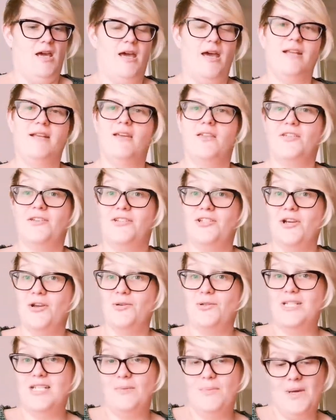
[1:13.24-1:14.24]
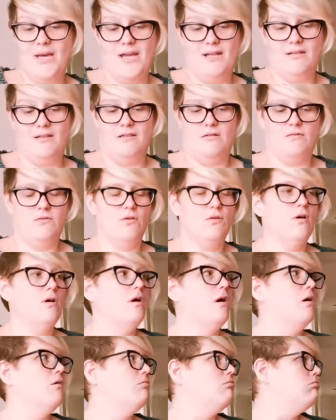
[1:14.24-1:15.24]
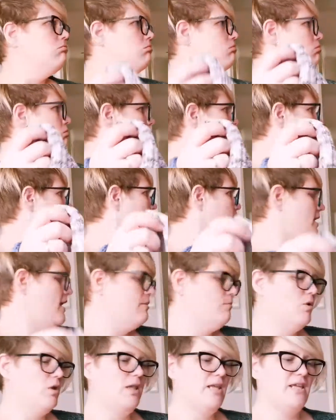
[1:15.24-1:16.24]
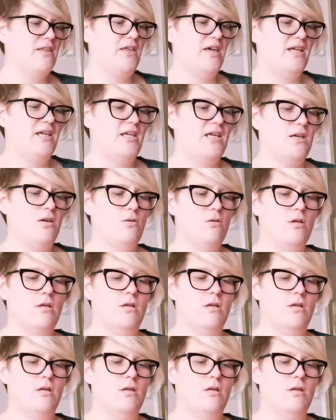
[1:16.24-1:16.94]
another Joji pattern. Okay, Molly, thank you.